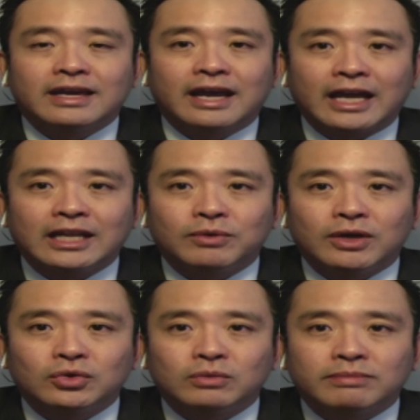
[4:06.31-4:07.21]

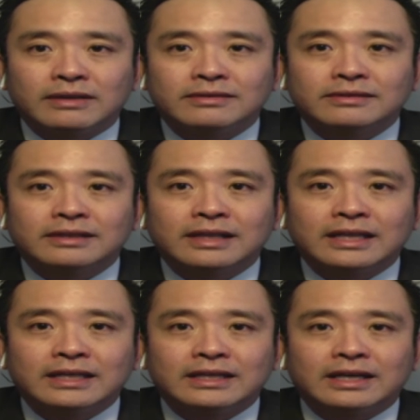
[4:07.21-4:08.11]
anyway to
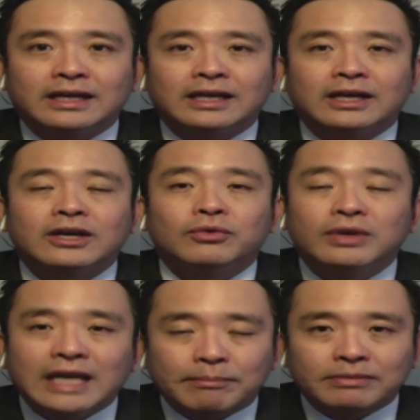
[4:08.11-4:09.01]
basically
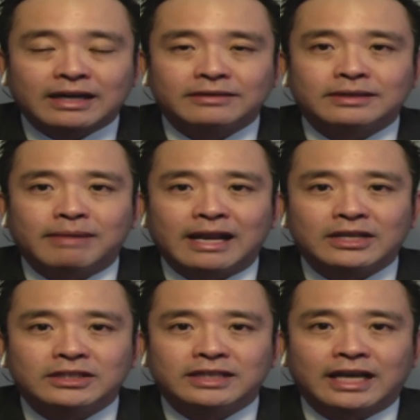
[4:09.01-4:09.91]
recapitalize the
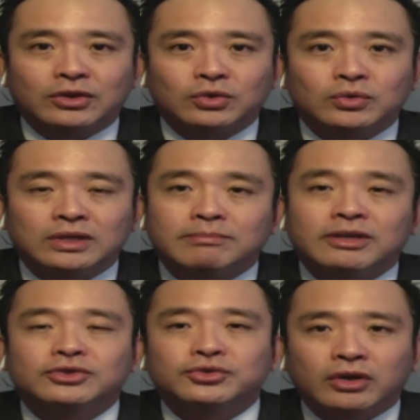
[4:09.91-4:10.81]
balance sheet and to
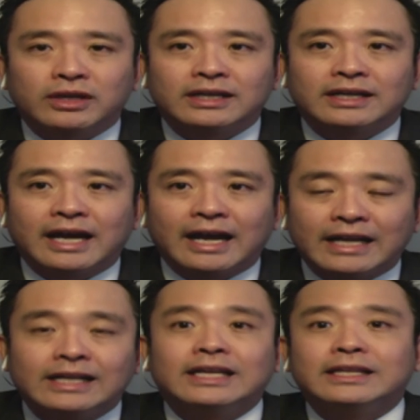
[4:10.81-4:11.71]
emerge stronger
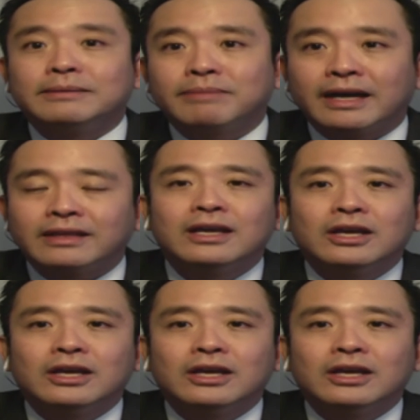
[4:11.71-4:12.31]
at a later time.